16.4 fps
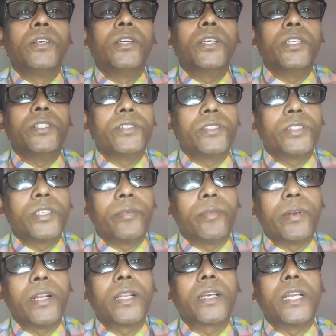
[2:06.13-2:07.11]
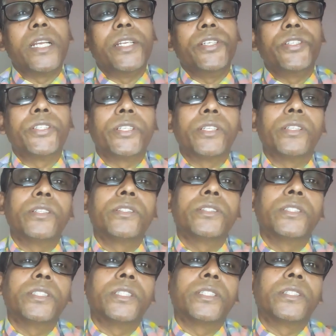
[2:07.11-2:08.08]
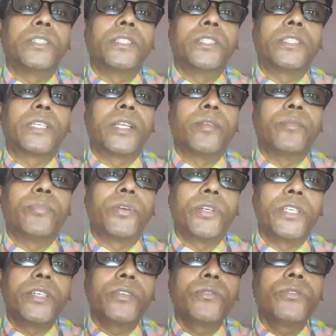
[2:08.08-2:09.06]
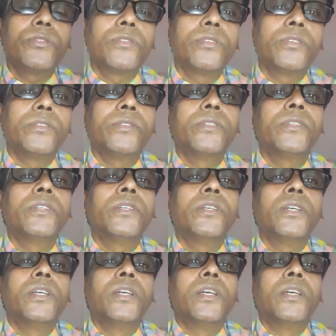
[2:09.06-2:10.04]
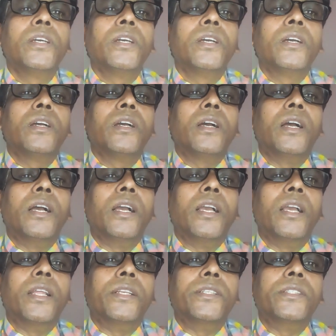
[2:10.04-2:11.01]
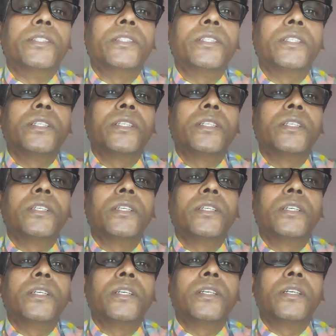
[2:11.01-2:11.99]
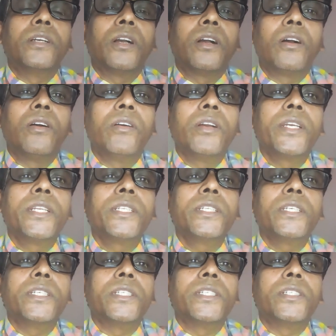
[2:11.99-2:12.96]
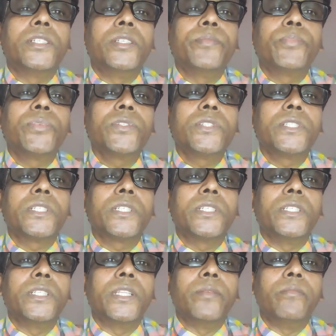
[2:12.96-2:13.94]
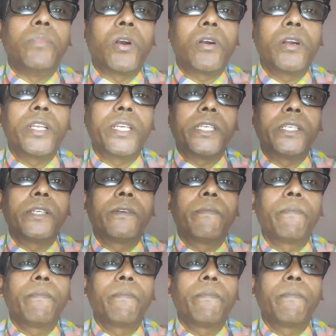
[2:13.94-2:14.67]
In several conditions it can produce, and when it deposited in the body